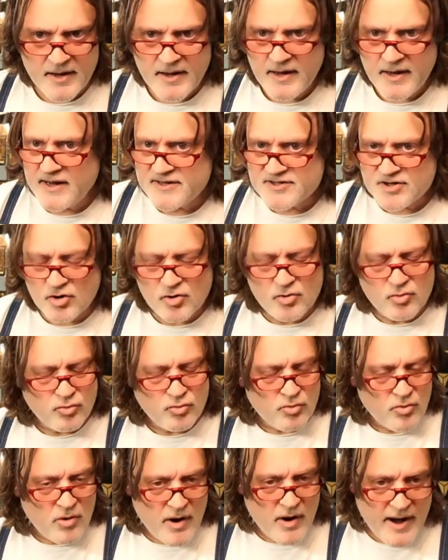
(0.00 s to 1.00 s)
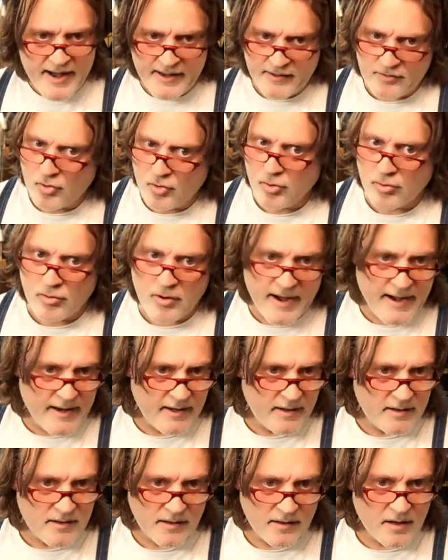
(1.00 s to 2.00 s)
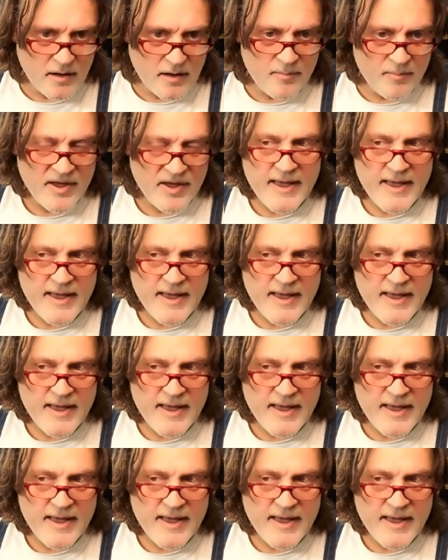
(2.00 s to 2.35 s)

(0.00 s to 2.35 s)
It's a great, great club.